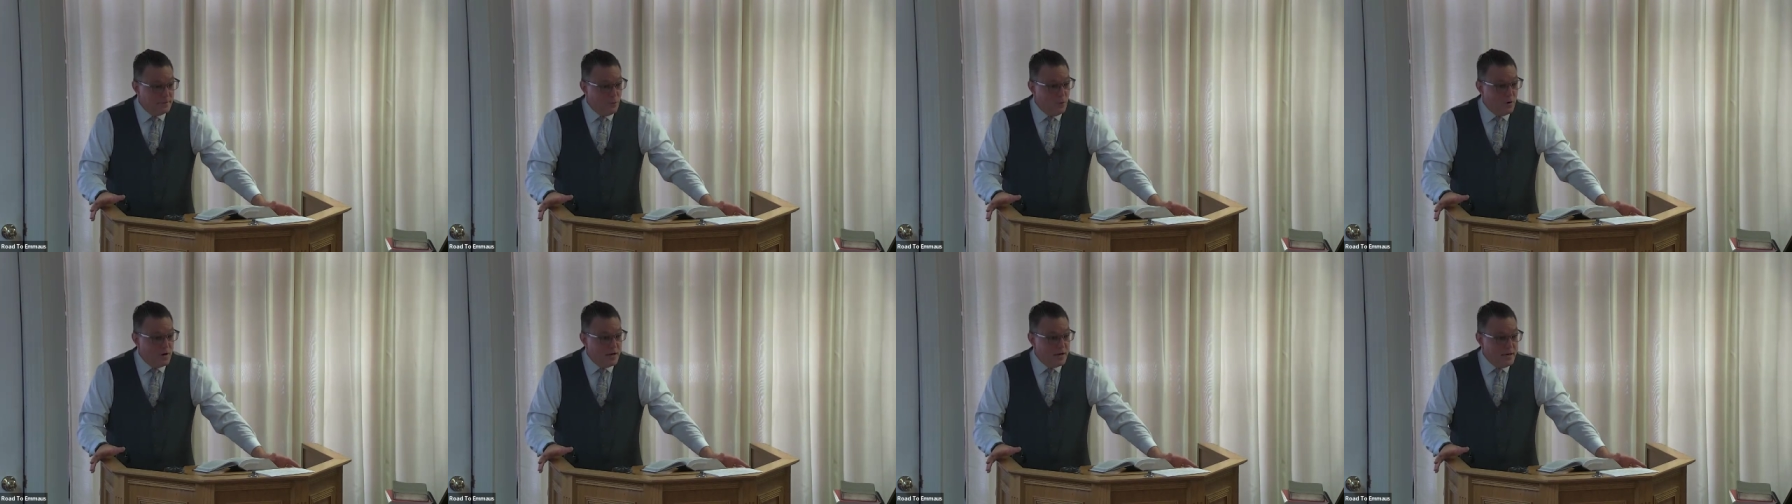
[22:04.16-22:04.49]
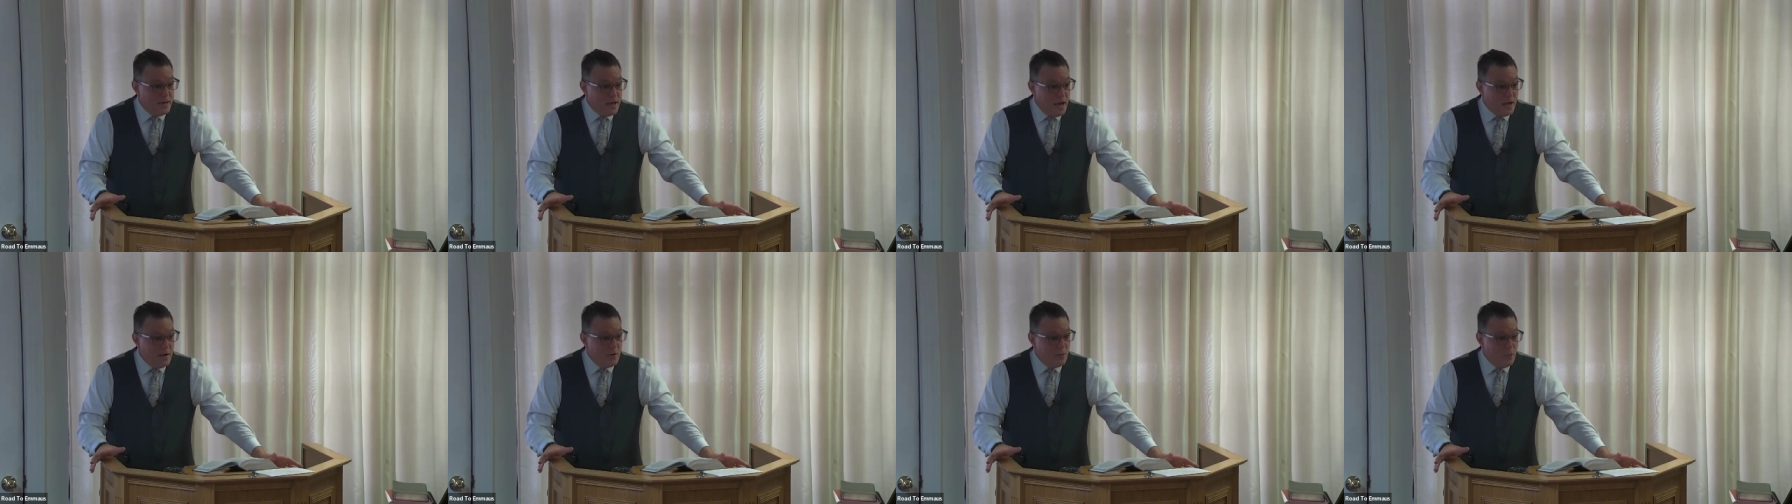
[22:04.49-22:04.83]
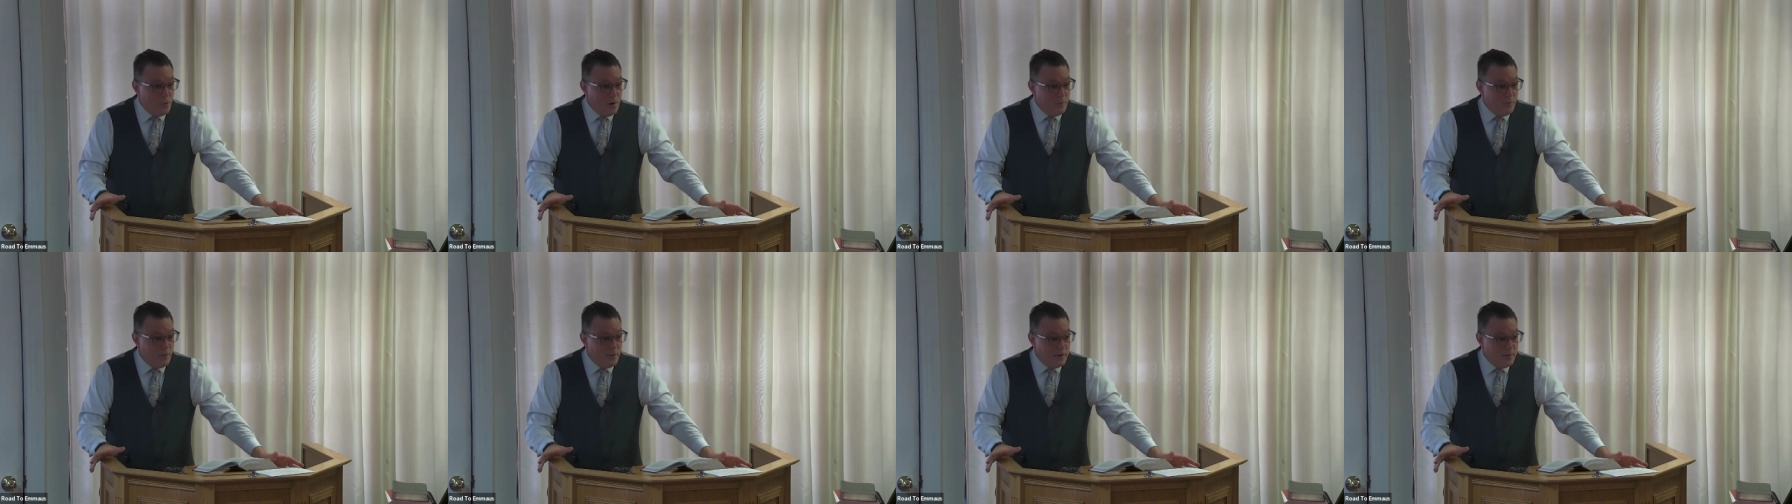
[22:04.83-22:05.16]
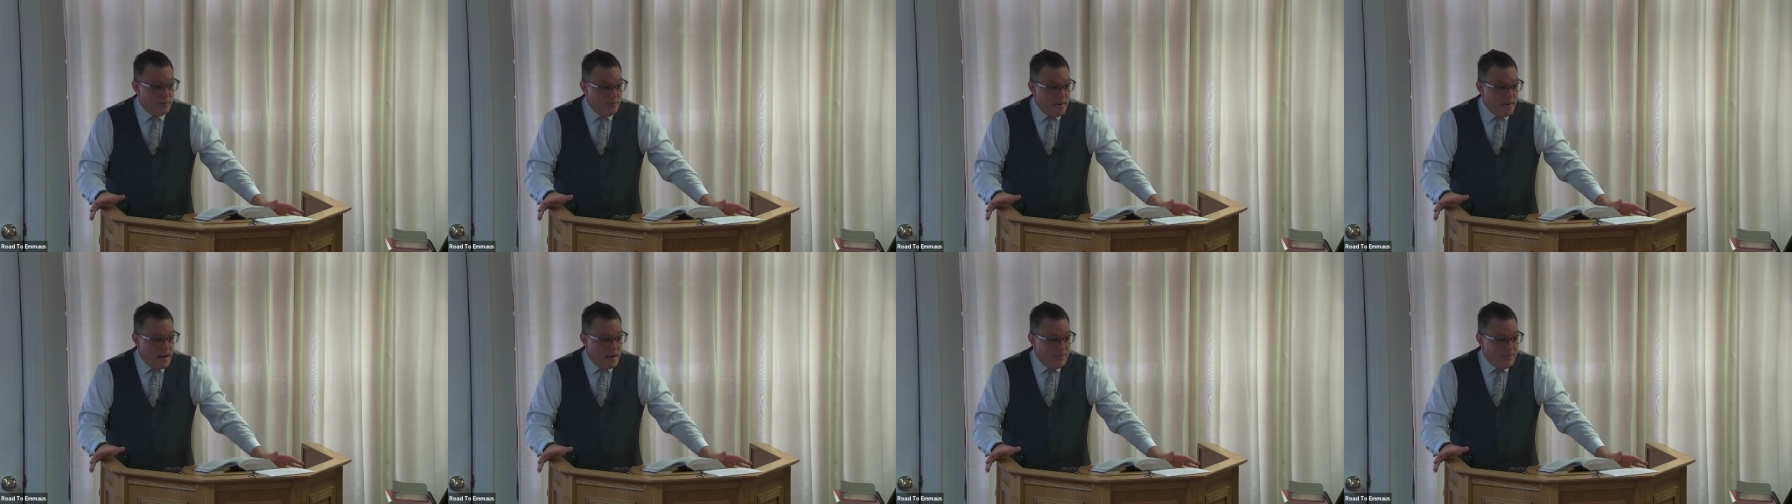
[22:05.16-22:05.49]
Would a young
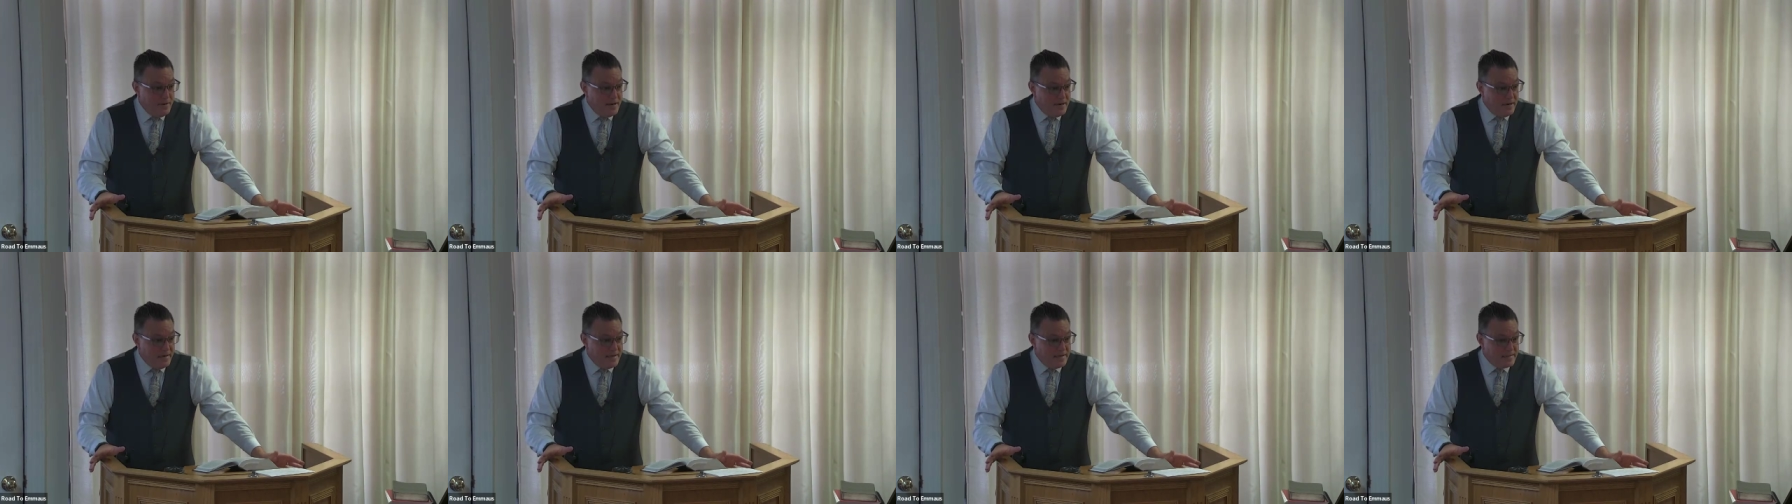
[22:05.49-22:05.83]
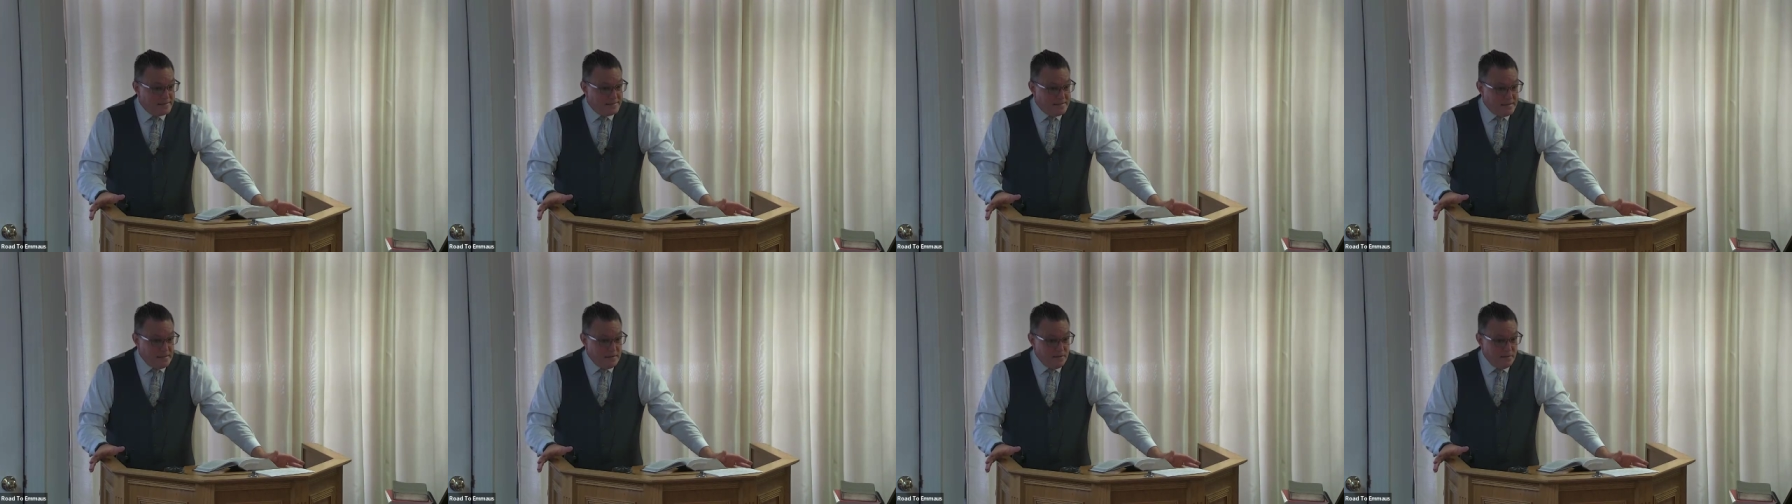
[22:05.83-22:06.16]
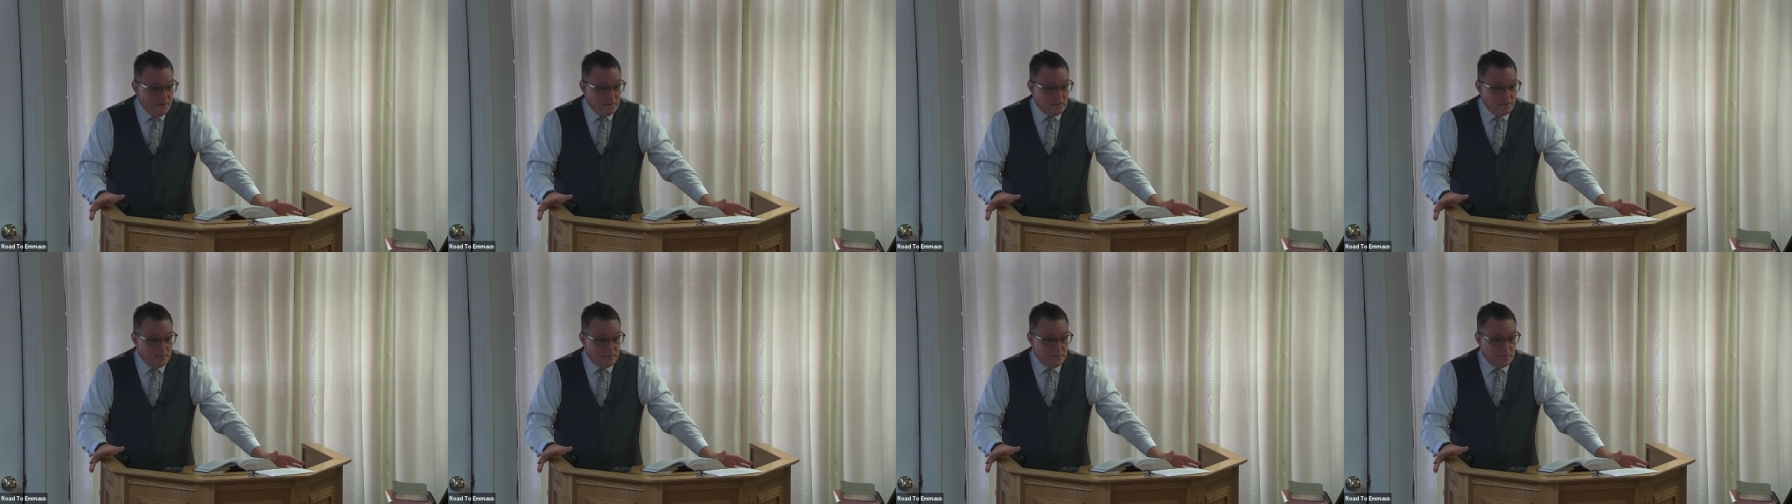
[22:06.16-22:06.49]
woman maybe listen?